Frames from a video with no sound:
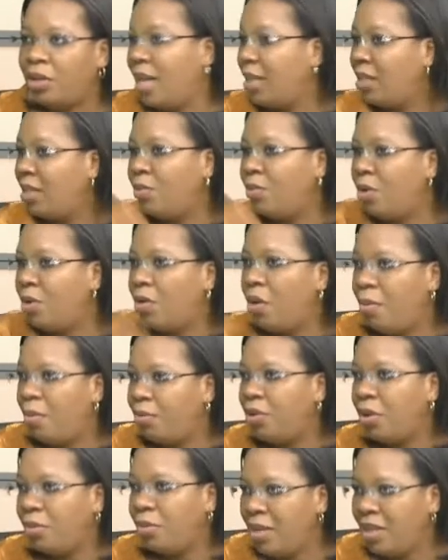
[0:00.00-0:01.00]
That is what
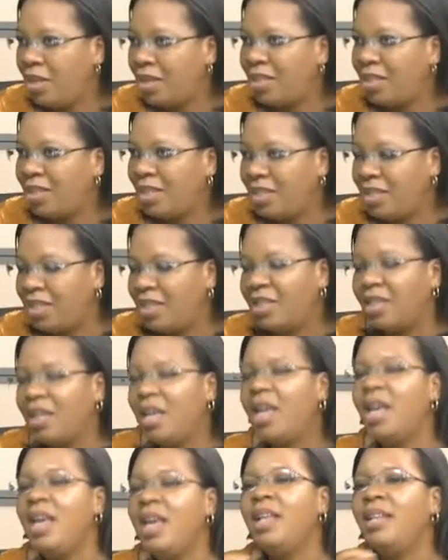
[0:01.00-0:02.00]
corruption means, isn't it?
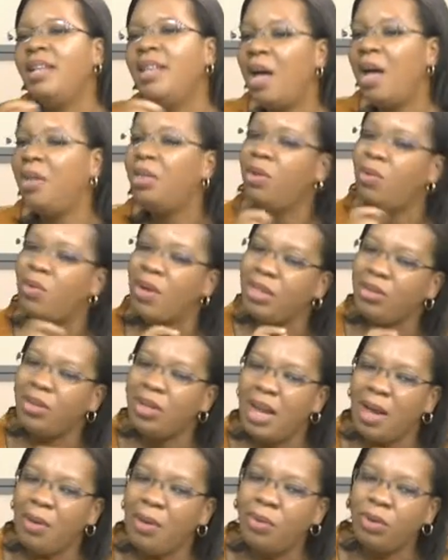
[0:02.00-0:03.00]
Now, the question
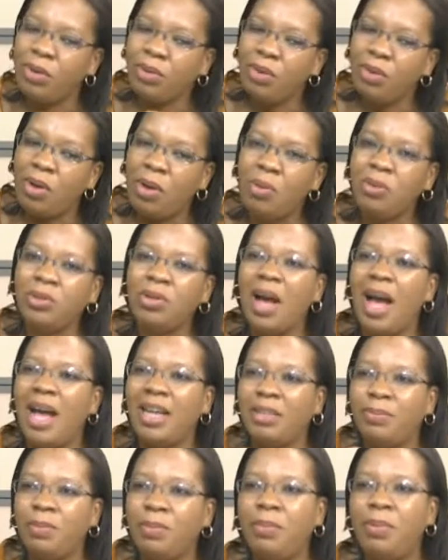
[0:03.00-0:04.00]
I want to also
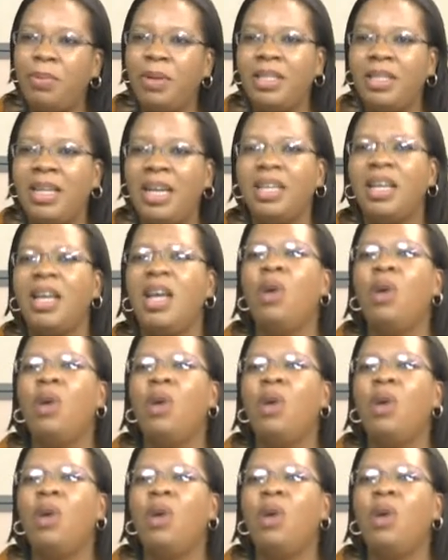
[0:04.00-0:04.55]
ask people is that